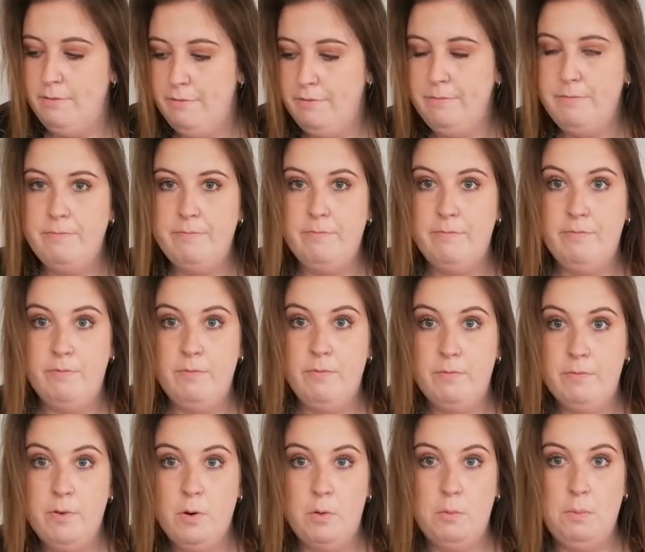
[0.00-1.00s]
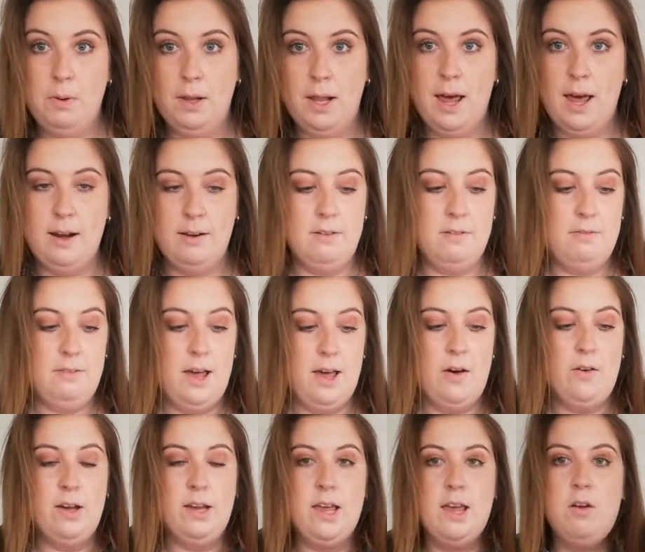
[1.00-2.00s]
a full plant and
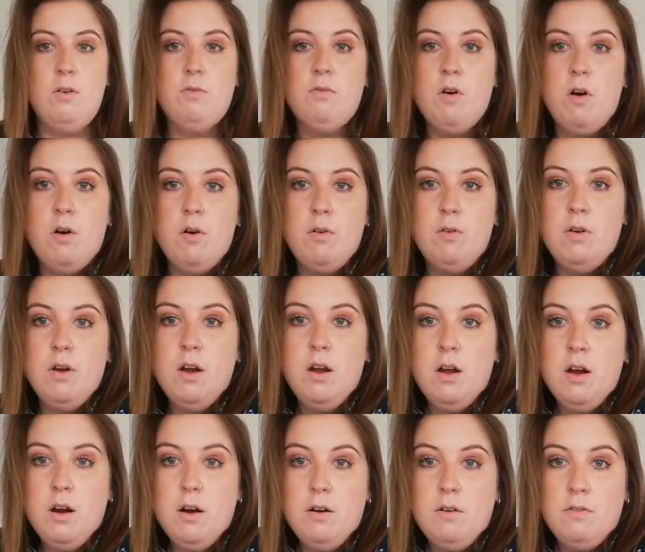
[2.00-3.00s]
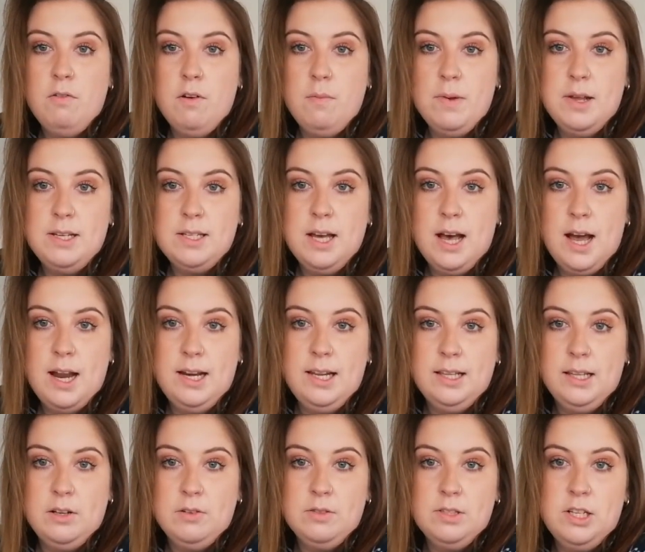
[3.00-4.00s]
flower can grow from a tiny
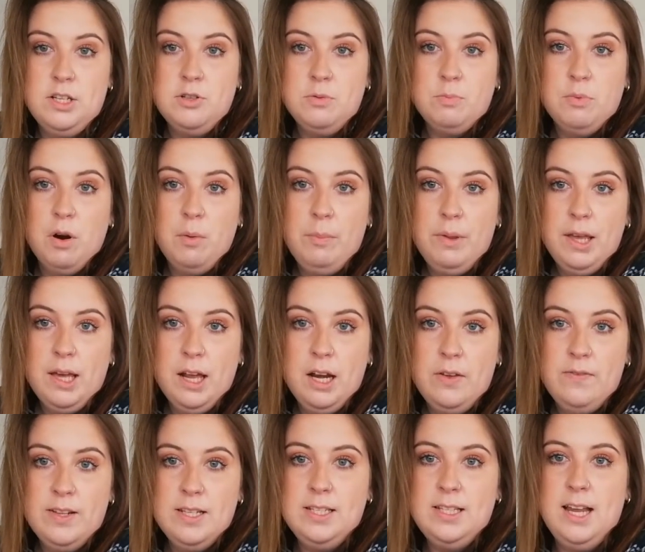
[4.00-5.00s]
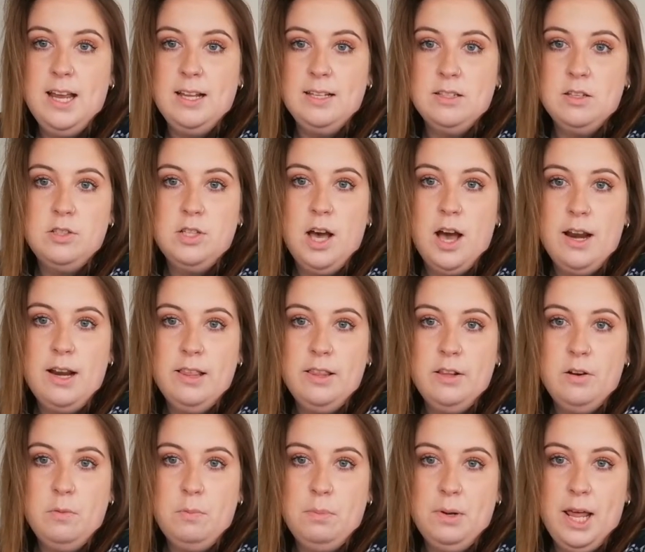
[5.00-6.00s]
little seed. You probably can't even see it, so tiny
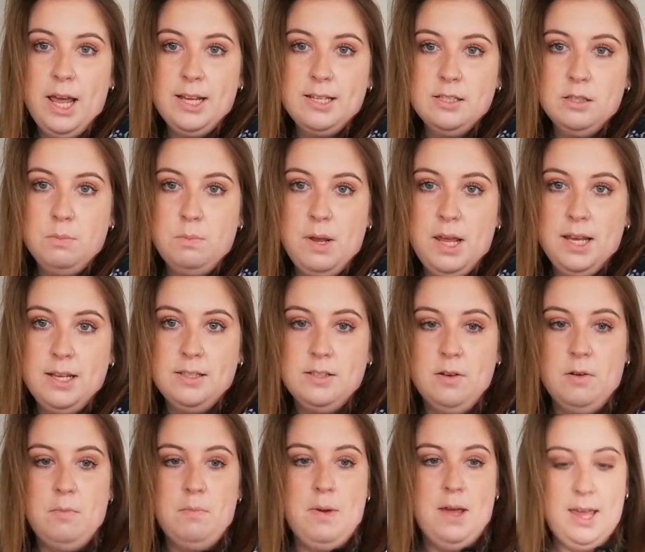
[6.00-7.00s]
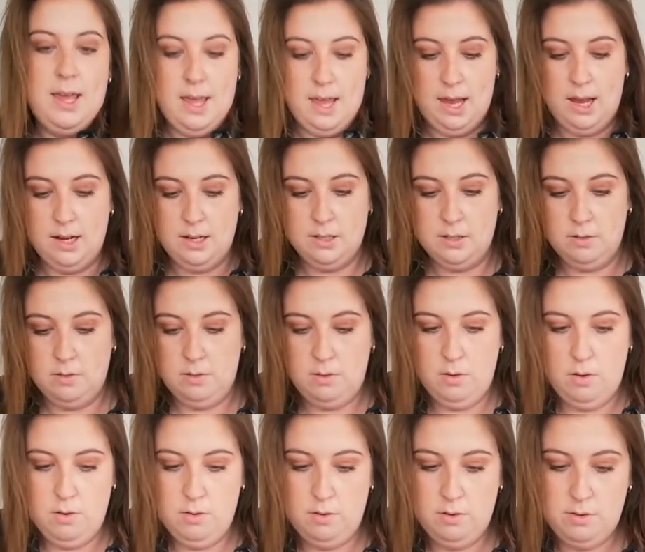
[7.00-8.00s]
little black specks on my hand. So
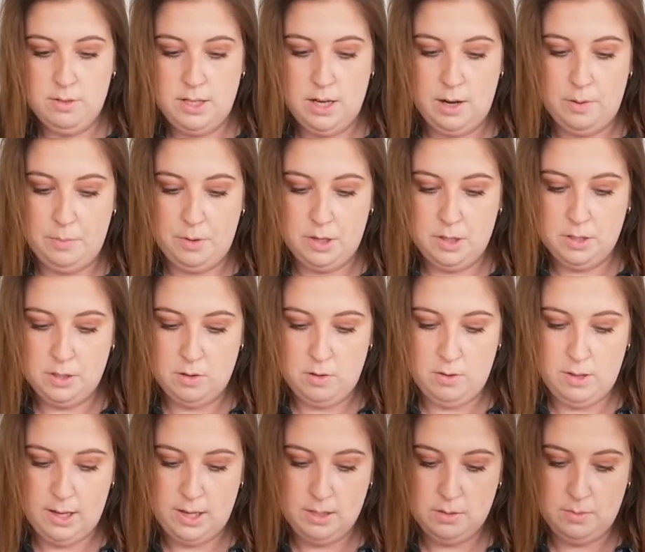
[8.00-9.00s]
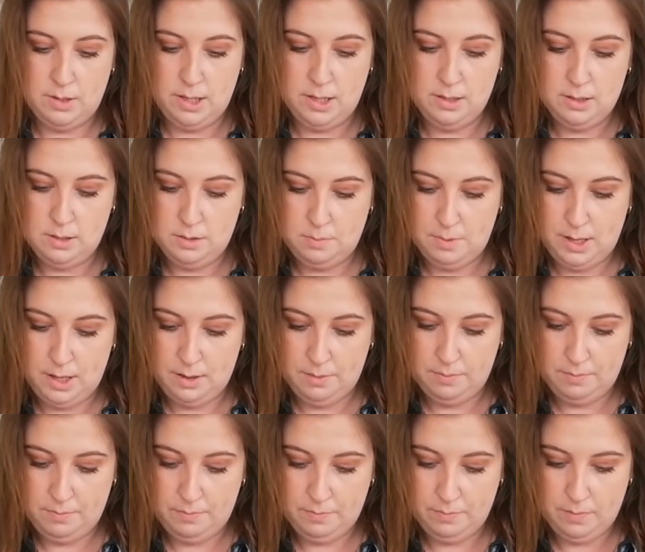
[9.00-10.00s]
god knows how I'm going to sow these ones, but
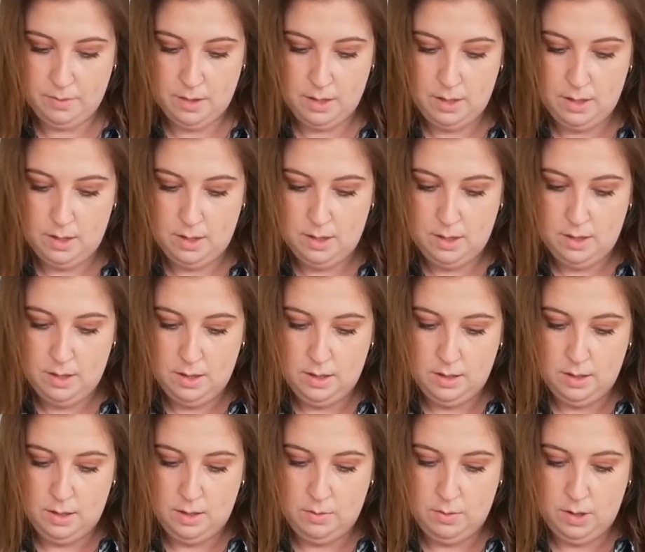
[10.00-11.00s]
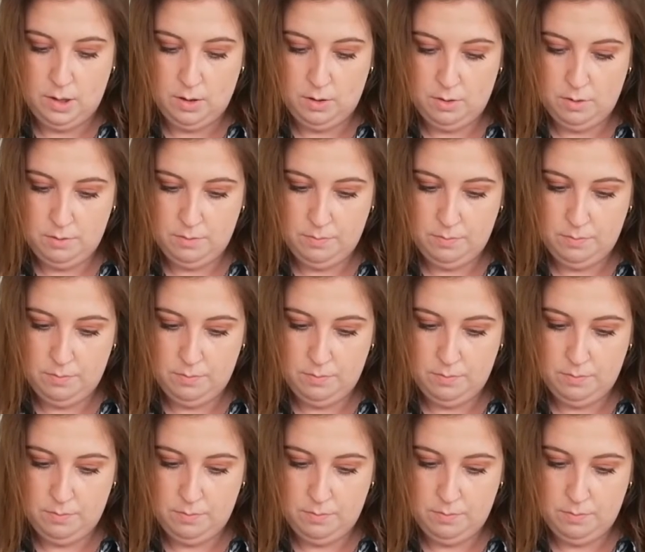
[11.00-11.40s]
here we go.